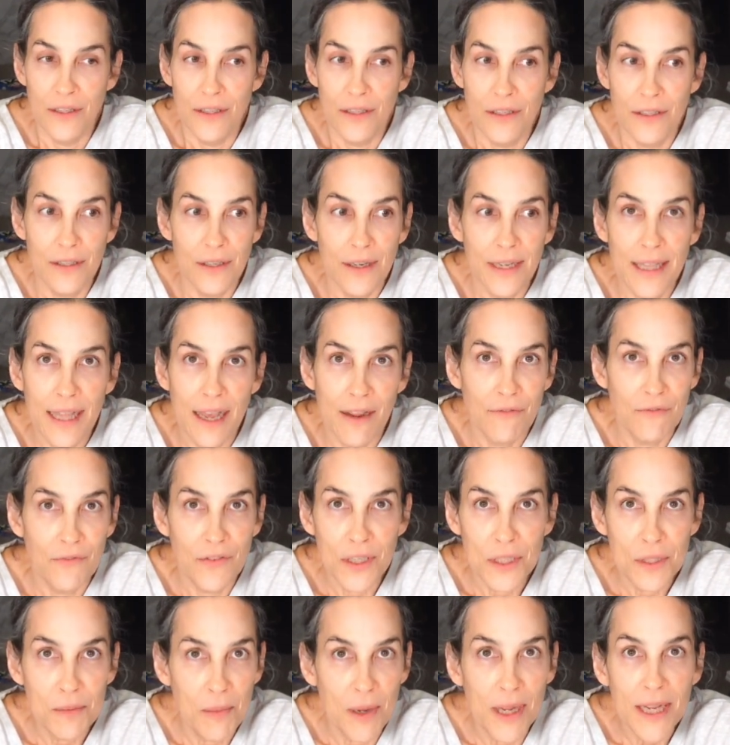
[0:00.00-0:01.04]
during that
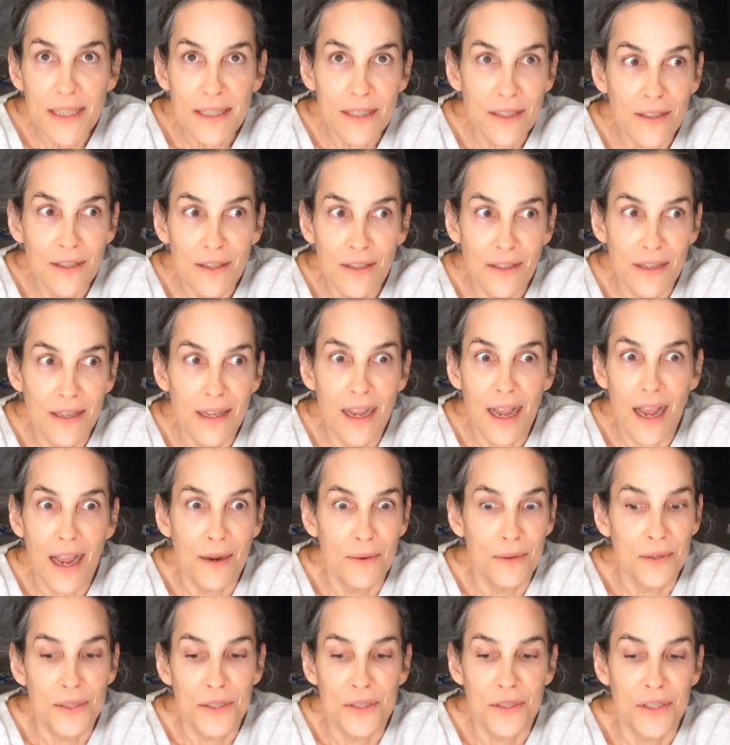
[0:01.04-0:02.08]
first puzzle, I
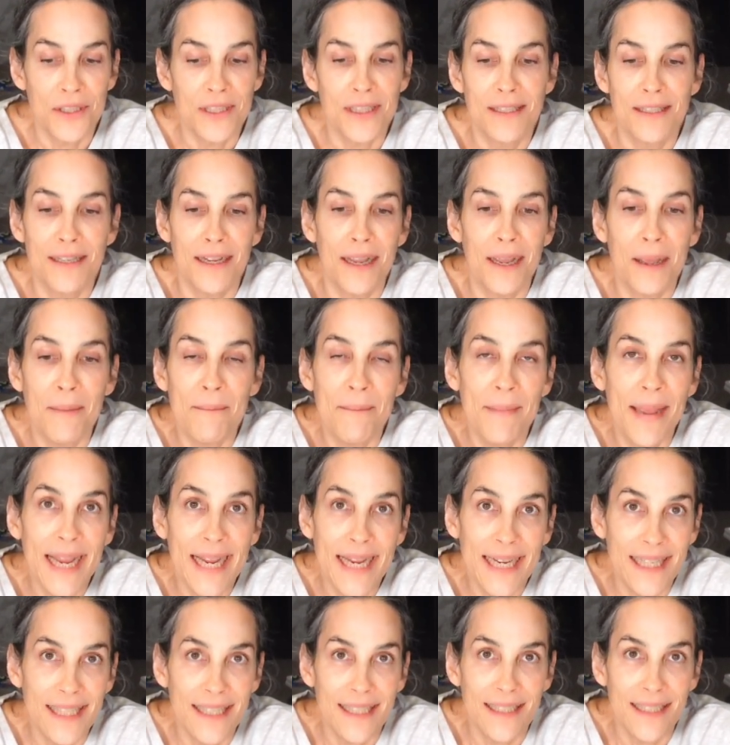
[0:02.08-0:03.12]
was just
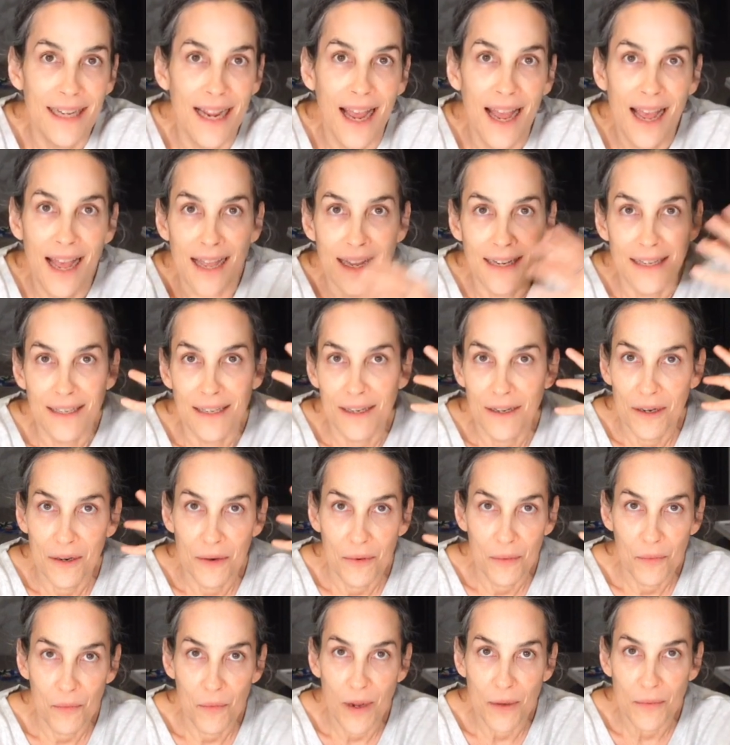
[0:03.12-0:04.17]
amazed at
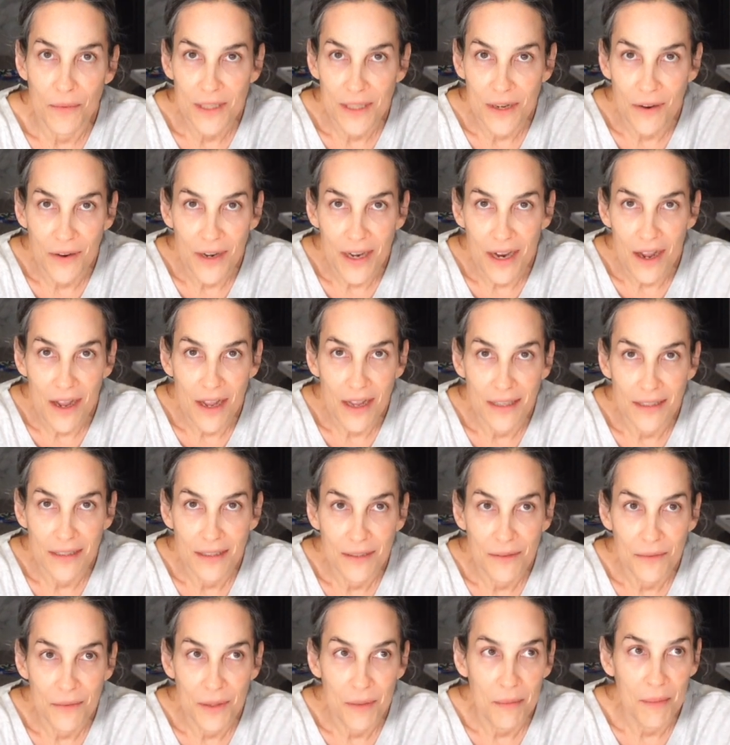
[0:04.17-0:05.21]
what was going
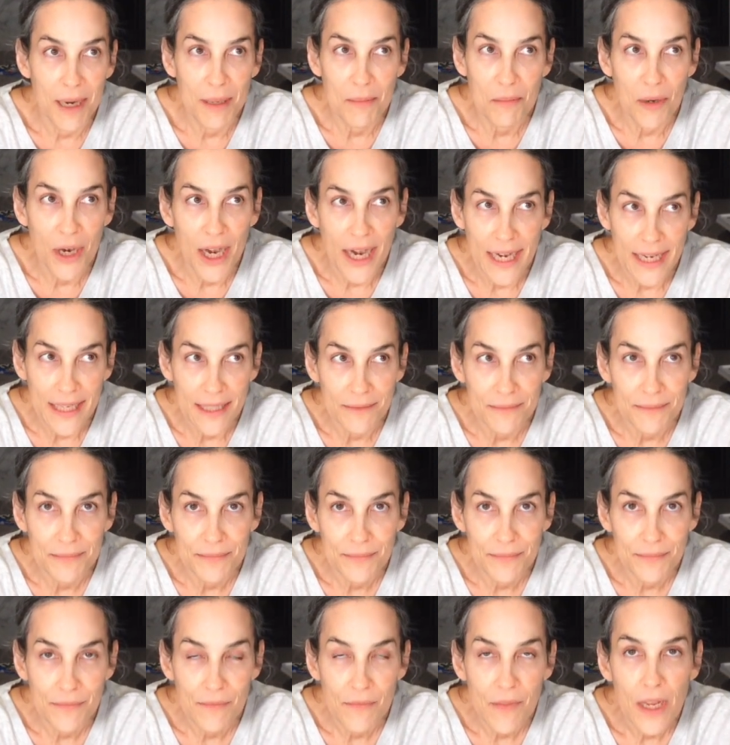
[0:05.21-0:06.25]
on with my brain.
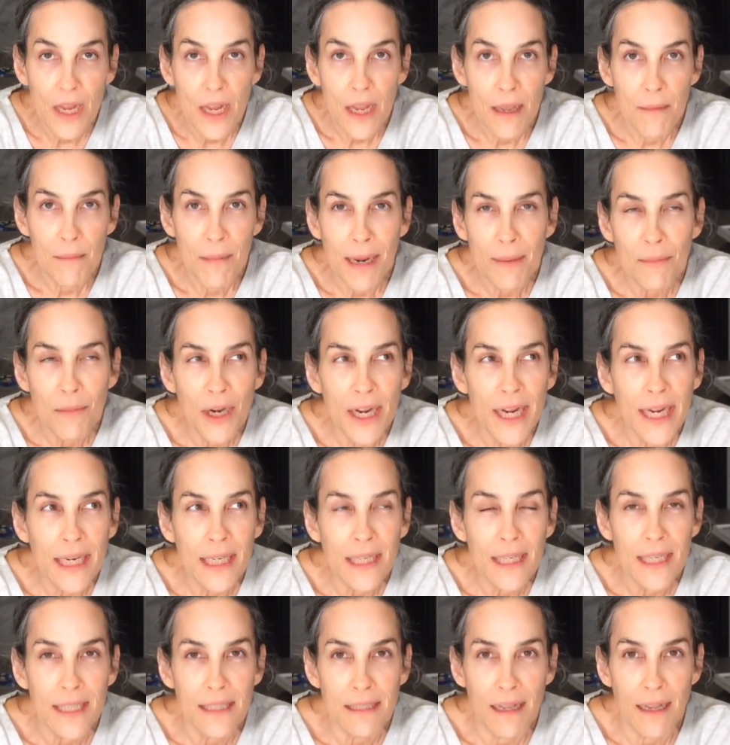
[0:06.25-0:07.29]
My
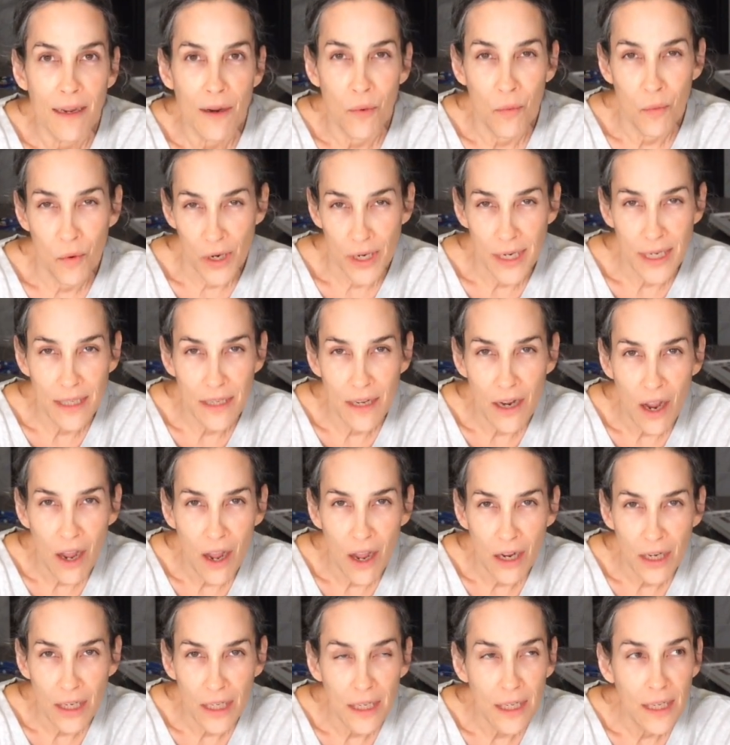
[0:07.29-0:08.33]
brain is like a working
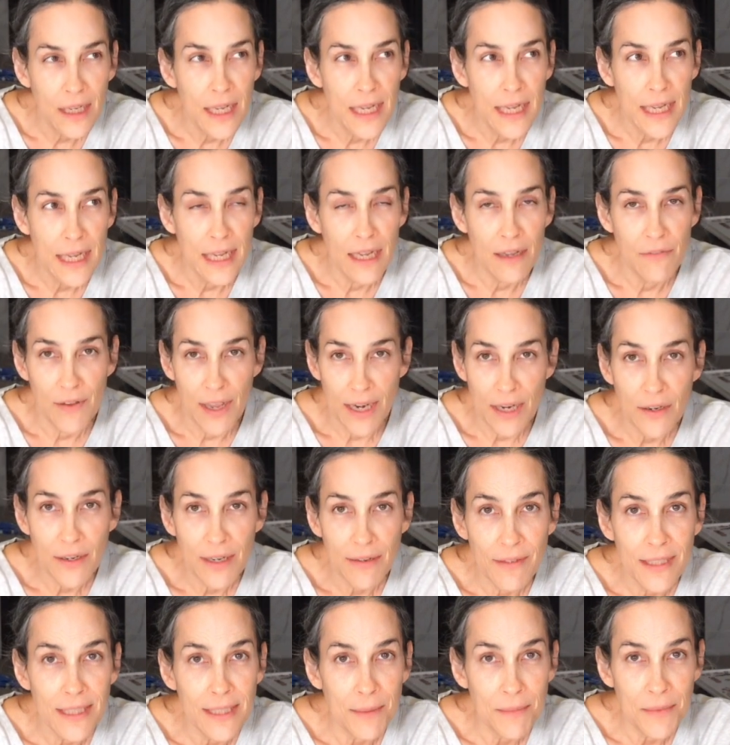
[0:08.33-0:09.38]
dog. If I don't
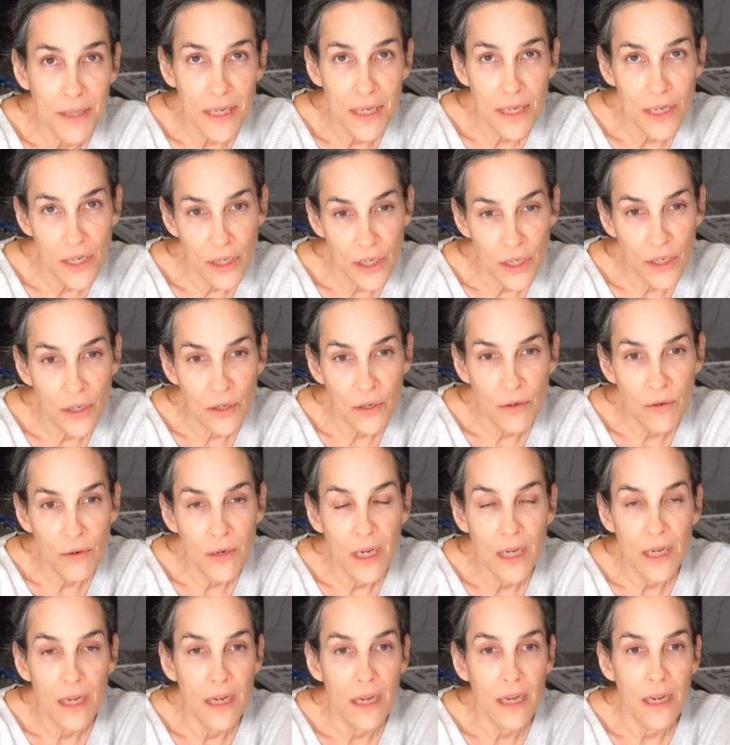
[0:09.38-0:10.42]
give it something to do,
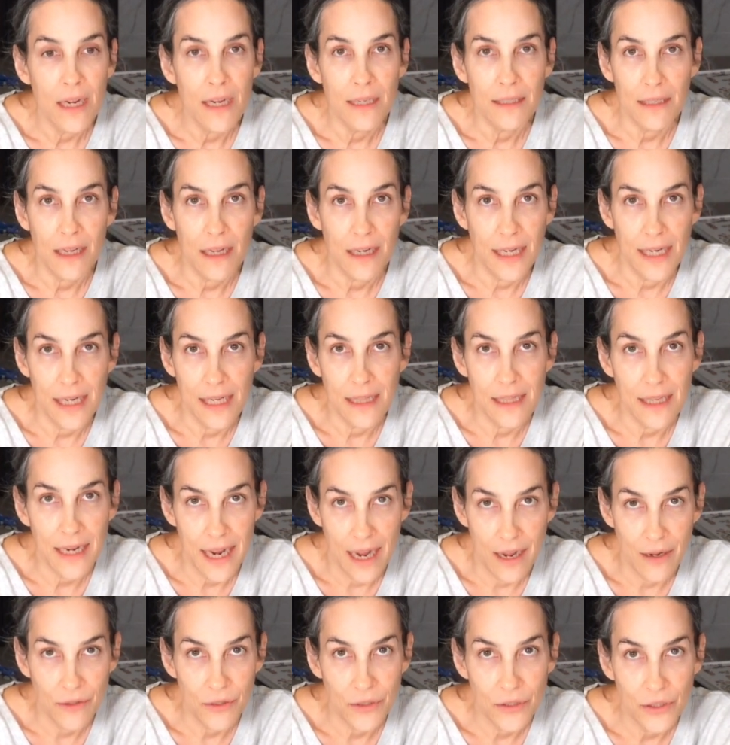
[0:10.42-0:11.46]
it's gonna eat the
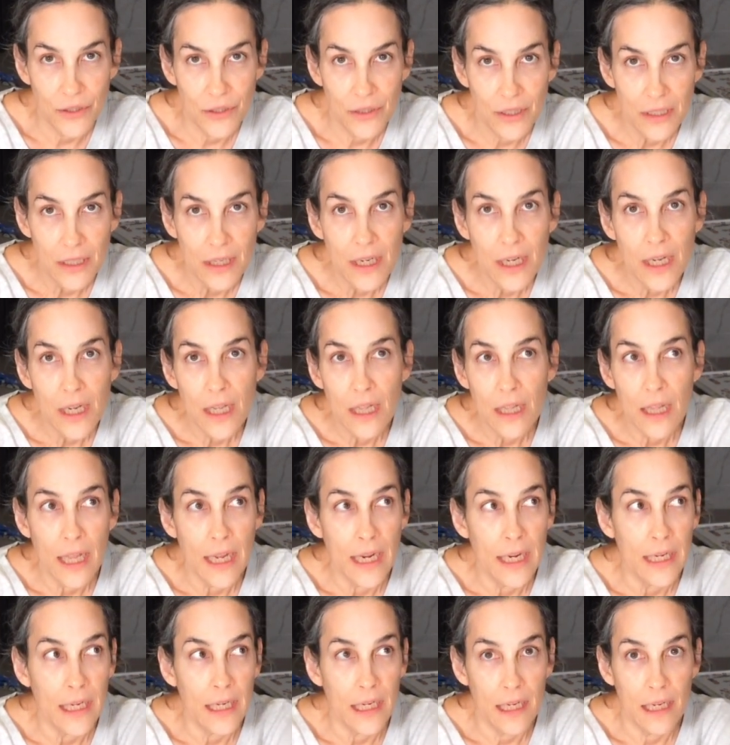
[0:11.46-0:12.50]
couch.
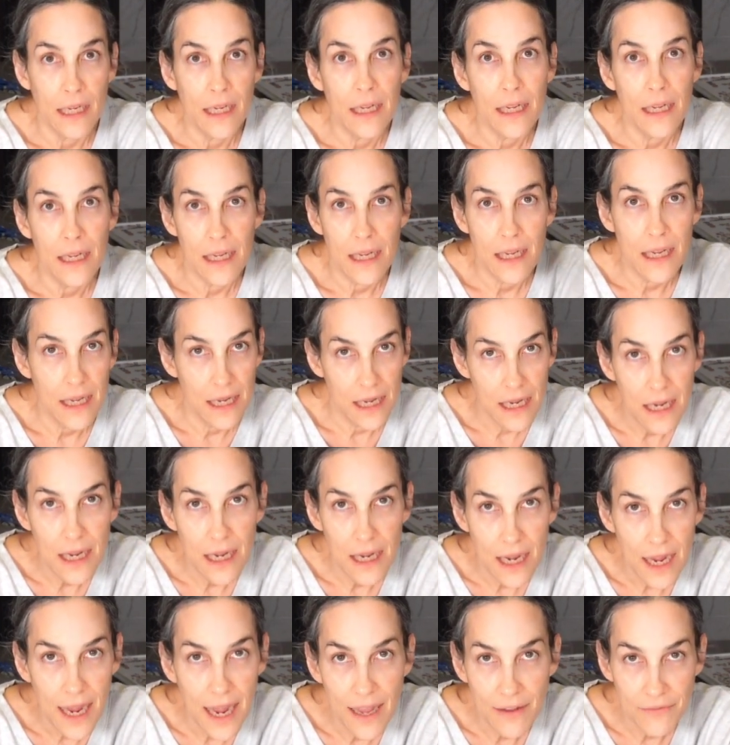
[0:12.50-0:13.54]
Like,
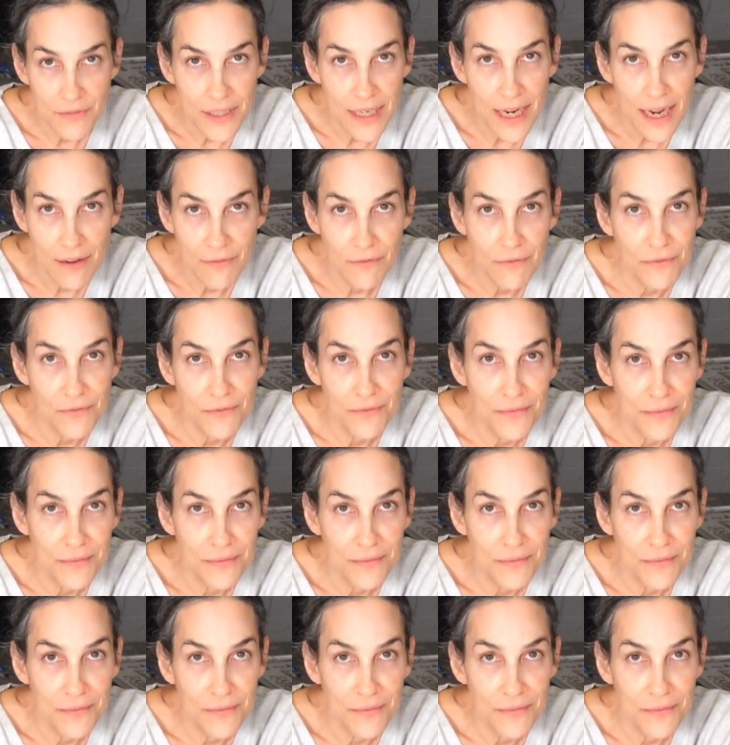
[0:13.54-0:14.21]
I have to have